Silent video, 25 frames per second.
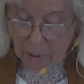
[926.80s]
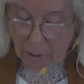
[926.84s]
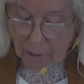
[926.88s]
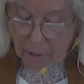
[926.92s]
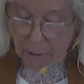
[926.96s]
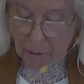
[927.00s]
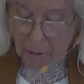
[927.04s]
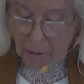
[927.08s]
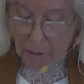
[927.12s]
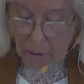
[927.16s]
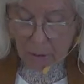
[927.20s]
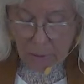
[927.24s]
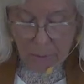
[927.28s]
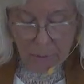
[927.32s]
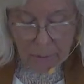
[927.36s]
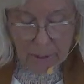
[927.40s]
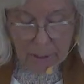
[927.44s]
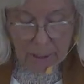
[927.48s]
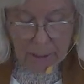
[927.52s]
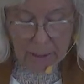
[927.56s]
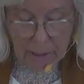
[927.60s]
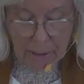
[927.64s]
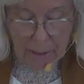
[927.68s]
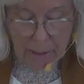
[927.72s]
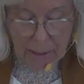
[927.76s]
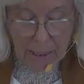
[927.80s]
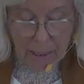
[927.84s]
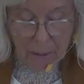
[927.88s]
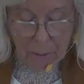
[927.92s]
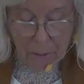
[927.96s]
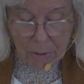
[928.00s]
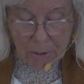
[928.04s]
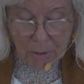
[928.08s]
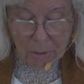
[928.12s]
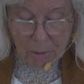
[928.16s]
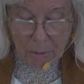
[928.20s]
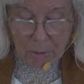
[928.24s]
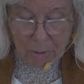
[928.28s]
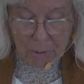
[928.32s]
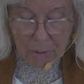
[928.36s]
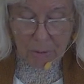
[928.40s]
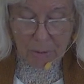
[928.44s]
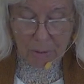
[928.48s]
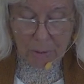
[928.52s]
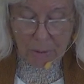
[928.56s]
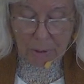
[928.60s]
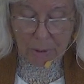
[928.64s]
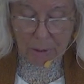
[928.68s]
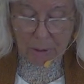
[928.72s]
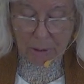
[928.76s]
clothing and household
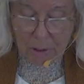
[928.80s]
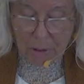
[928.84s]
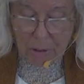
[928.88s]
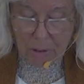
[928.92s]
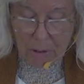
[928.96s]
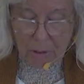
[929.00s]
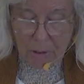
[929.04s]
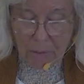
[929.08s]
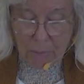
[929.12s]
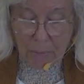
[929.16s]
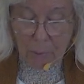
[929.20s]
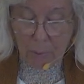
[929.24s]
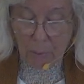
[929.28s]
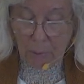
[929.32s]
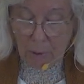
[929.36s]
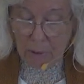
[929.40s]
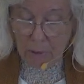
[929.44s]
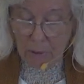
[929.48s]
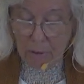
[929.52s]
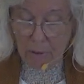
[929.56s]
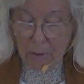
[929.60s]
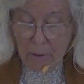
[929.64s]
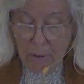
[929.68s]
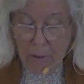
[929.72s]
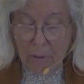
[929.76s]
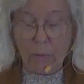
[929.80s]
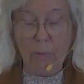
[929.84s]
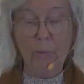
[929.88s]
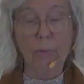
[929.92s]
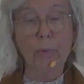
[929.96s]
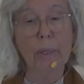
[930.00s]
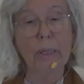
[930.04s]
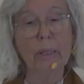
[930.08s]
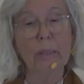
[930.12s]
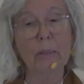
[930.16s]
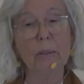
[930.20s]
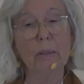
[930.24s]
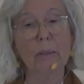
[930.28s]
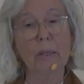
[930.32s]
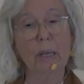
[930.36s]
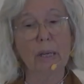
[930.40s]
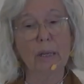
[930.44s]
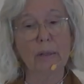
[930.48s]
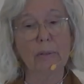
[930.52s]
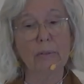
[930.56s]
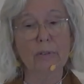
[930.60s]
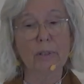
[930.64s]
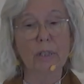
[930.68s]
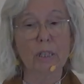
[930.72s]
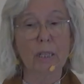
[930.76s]
goods to support the real-life
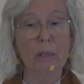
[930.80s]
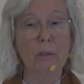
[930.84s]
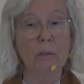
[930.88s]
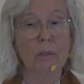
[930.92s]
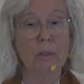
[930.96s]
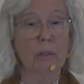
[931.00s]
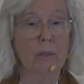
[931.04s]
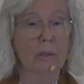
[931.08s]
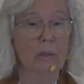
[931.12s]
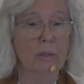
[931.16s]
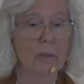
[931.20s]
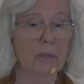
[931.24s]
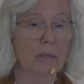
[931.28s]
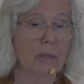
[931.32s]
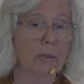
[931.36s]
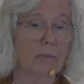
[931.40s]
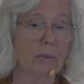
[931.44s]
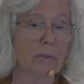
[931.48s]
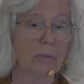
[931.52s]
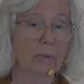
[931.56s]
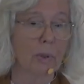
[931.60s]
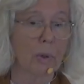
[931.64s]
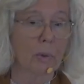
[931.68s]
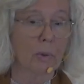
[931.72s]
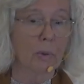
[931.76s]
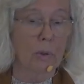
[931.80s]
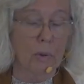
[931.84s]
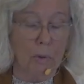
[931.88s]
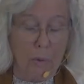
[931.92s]
shelters of local